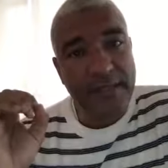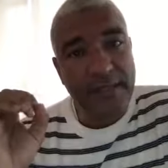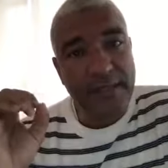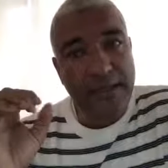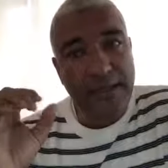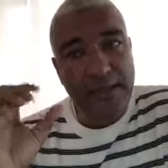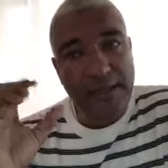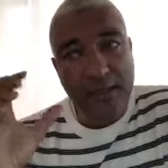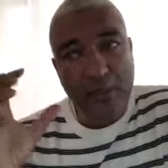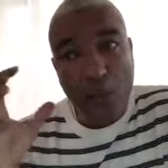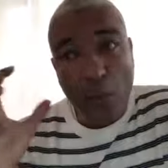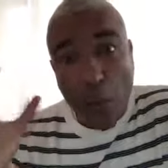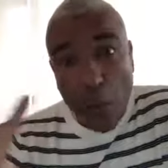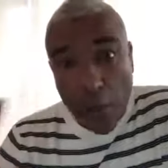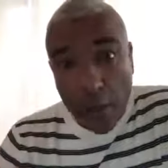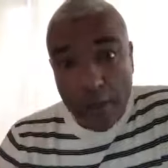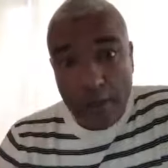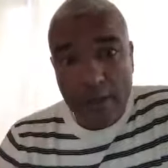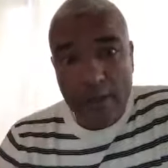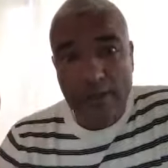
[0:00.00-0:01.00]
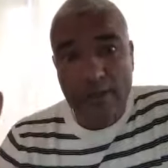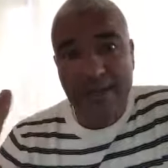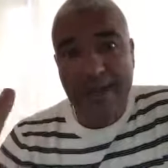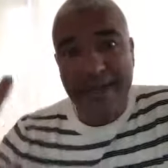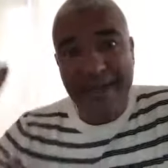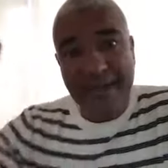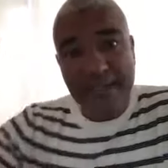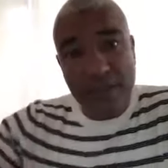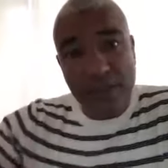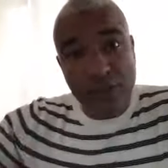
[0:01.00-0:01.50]
the work
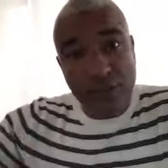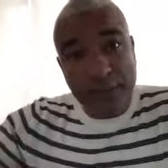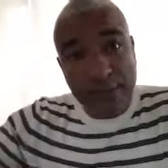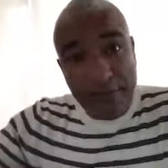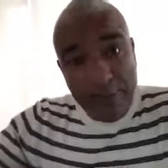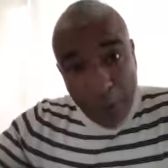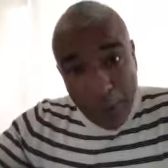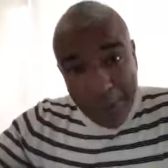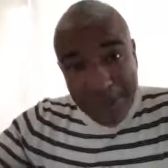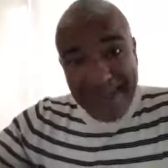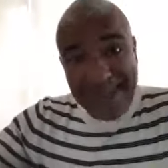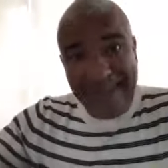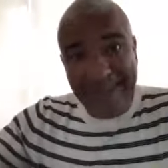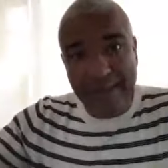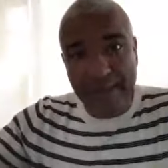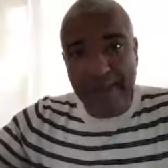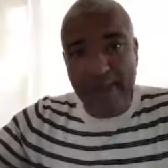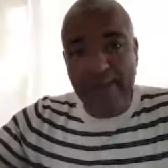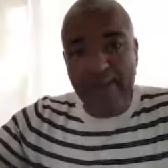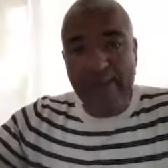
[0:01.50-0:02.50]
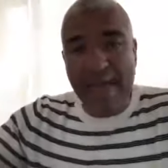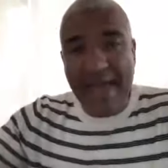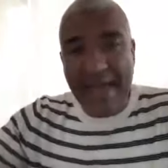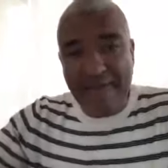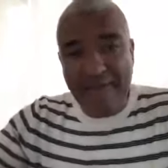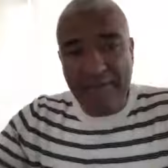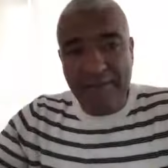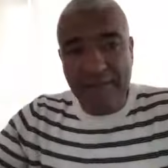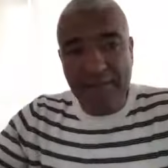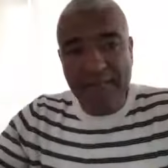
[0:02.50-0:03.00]
that needs to be put in
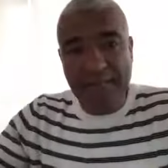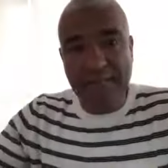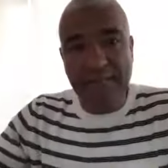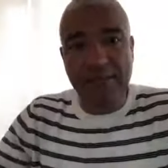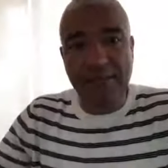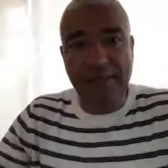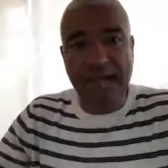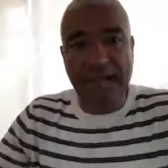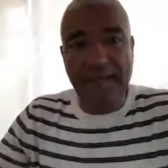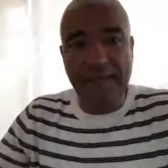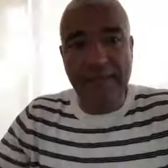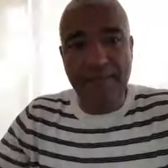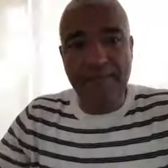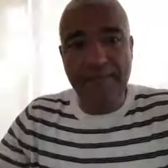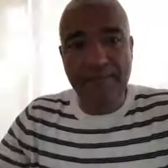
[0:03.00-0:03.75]
every single day.